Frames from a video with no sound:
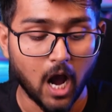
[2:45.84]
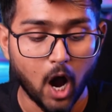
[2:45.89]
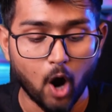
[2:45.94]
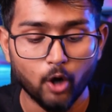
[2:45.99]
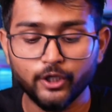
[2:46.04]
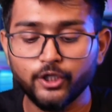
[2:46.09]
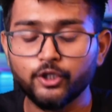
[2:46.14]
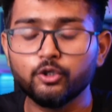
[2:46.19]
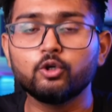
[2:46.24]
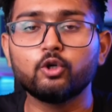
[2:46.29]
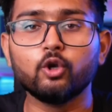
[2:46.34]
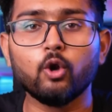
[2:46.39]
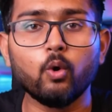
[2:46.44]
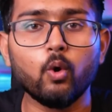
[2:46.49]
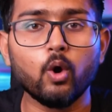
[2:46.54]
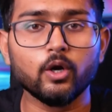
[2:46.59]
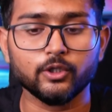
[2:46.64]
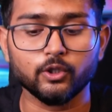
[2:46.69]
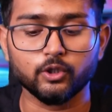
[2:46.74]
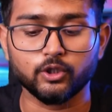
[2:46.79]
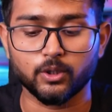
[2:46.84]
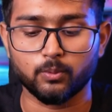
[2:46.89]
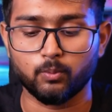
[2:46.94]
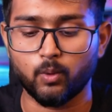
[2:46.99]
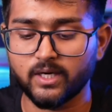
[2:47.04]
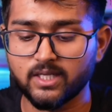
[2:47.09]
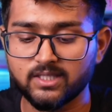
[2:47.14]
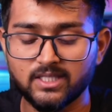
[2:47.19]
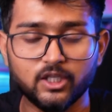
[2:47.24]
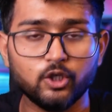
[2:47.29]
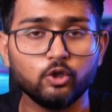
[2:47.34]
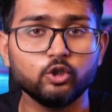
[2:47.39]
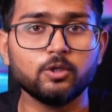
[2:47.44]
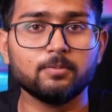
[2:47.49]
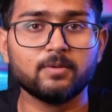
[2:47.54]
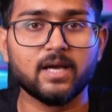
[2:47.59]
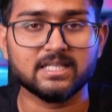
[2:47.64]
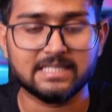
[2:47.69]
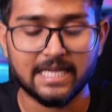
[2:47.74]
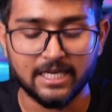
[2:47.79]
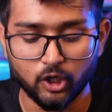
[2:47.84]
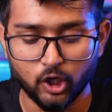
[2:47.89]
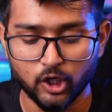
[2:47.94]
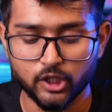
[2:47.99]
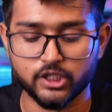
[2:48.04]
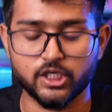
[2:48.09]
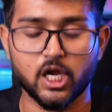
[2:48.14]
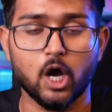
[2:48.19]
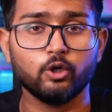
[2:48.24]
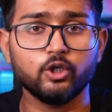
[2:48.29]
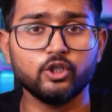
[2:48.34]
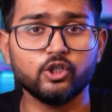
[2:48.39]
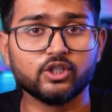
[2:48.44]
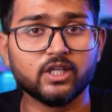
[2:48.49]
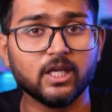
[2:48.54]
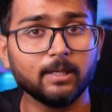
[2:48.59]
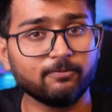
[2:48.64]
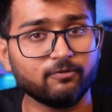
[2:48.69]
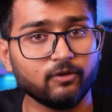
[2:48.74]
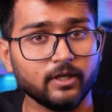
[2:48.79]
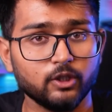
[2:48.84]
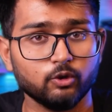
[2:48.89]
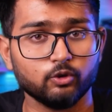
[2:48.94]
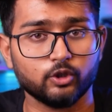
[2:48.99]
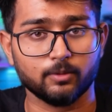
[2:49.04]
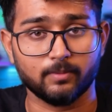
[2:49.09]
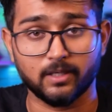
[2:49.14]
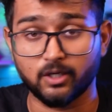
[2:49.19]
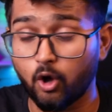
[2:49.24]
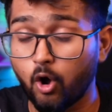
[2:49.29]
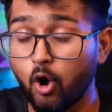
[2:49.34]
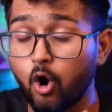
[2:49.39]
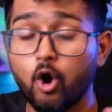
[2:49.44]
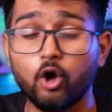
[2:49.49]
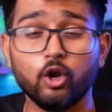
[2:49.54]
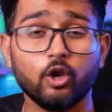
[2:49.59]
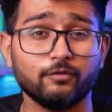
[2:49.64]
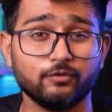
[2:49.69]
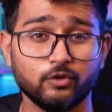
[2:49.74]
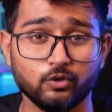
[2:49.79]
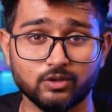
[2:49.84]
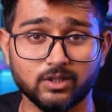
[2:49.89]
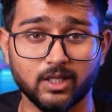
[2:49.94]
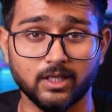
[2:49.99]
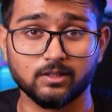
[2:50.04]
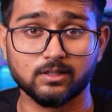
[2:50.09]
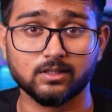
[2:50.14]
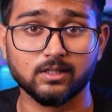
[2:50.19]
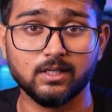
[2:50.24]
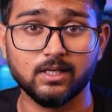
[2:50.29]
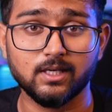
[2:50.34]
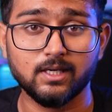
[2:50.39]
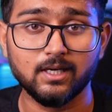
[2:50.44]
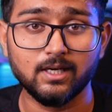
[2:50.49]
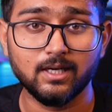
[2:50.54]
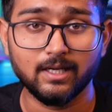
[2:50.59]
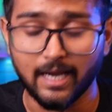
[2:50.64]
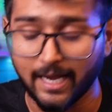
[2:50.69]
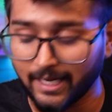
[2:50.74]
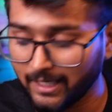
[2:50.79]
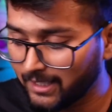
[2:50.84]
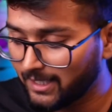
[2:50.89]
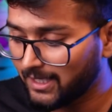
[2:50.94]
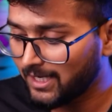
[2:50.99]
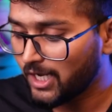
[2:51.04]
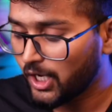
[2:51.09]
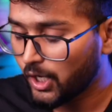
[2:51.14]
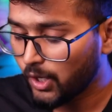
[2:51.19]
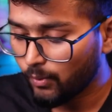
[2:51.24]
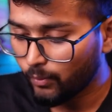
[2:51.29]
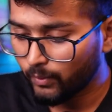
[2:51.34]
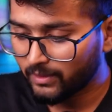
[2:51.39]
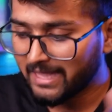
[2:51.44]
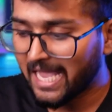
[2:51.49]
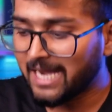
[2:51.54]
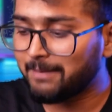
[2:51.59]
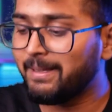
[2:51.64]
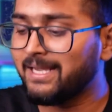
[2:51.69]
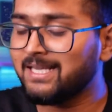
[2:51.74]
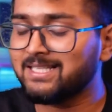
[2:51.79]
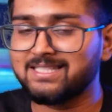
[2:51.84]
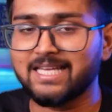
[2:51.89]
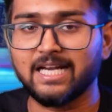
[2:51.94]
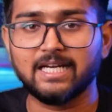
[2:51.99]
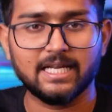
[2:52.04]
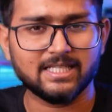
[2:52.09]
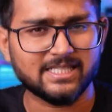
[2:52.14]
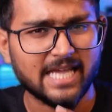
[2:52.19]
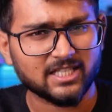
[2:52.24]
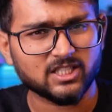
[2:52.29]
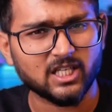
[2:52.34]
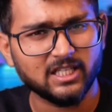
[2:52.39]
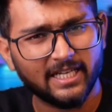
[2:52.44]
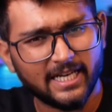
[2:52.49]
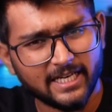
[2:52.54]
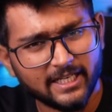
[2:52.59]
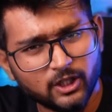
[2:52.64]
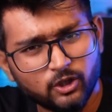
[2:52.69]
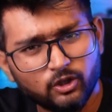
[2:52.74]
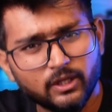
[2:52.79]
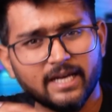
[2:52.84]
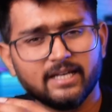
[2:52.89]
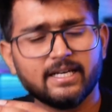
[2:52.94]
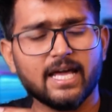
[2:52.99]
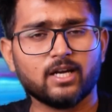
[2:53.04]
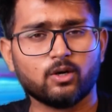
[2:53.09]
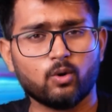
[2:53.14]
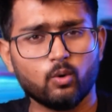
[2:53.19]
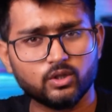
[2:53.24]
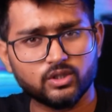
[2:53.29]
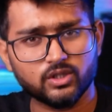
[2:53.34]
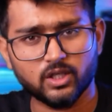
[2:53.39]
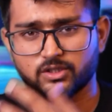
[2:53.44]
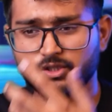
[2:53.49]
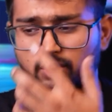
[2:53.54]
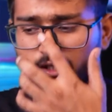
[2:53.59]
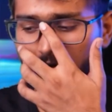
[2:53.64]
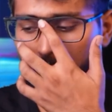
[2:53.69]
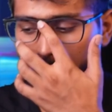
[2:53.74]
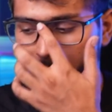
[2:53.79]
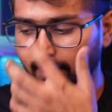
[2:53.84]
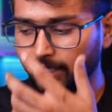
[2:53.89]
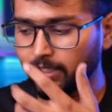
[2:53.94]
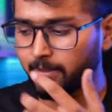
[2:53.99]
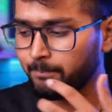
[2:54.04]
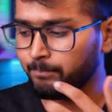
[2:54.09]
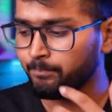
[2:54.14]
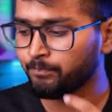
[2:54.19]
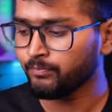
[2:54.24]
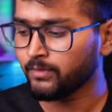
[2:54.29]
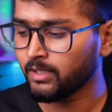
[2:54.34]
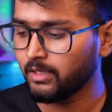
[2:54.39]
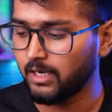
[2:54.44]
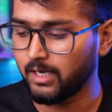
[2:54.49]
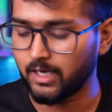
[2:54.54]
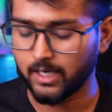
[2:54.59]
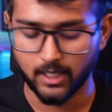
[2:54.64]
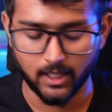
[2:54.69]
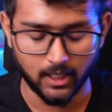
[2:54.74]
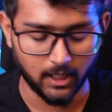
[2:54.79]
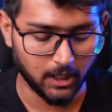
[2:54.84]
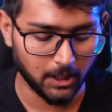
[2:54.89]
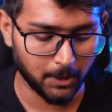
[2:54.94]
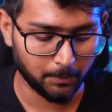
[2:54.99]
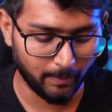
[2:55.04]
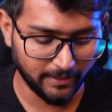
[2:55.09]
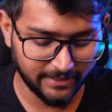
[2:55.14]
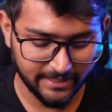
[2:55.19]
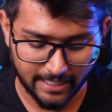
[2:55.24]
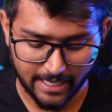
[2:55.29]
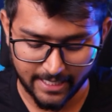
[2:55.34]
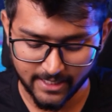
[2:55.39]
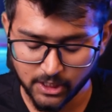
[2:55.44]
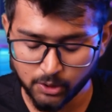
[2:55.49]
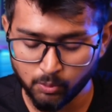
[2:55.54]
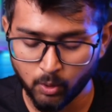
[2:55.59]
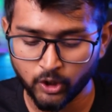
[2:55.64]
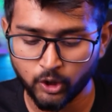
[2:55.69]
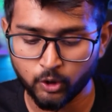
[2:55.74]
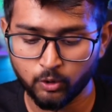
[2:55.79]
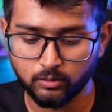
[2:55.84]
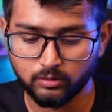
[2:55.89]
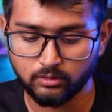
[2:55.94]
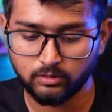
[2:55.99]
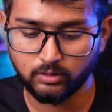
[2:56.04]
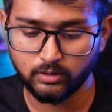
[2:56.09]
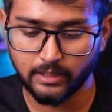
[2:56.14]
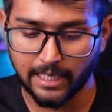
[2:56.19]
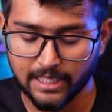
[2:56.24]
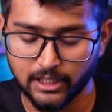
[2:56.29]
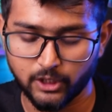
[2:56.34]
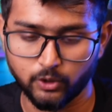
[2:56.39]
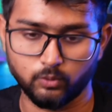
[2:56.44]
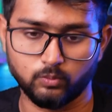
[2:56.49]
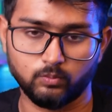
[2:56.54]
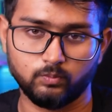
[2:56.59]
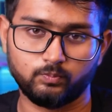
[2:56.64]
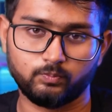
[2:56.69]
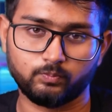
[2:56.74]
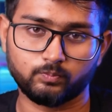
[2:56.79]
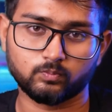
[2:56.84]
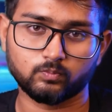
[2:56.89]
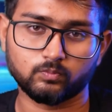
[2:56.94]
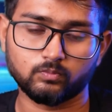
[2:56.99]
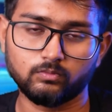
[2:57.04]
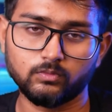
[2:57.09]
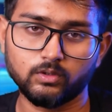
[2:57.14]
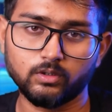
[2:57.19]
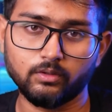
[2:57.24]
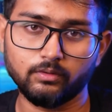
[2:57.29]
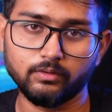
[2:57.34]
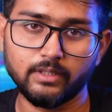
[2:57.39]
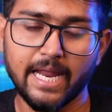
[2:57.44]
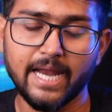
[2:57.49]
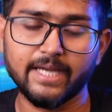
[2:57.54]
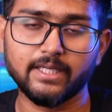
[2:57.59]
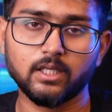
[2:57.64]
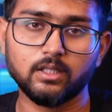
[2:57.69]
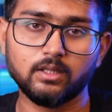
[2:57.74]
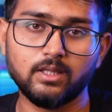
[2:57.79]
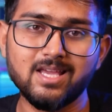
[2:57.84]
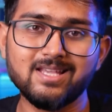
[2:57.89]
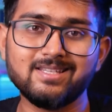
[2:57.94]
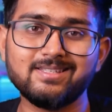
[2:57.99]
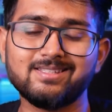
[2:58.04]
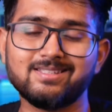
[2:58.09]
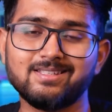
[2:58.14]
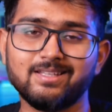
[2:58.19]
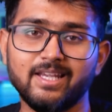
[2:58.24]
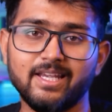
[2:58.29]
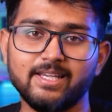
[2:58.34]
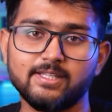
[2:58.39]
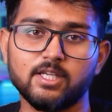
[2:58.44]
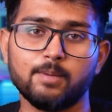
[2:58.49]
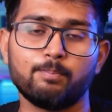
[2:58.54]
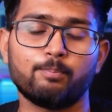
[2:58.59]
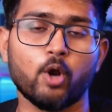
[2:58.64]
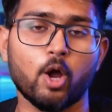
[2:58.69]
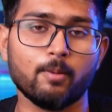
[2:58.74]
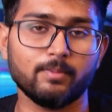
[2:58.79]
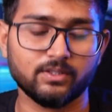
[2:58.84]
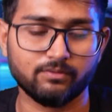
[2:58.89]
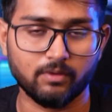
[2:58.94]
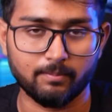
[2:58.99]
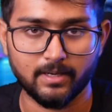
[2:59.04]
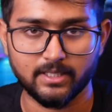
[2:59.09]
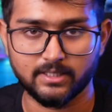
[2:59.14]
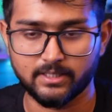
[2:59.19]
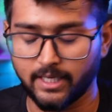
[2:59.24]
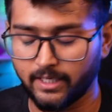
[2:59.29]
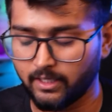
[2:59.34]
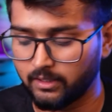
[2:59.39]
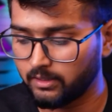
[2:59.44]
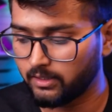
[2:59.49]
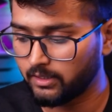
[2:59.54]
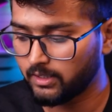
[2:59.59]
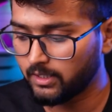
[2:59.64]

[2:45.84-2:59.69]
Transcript: How do you grow on YouTube? What is a YouTube ka psychology? How do you script for YouTube and all of those things, right? With that being said, let's actually get into the entire course structure in a bit. But yeah, I just want to tell you that this is a promise from my side.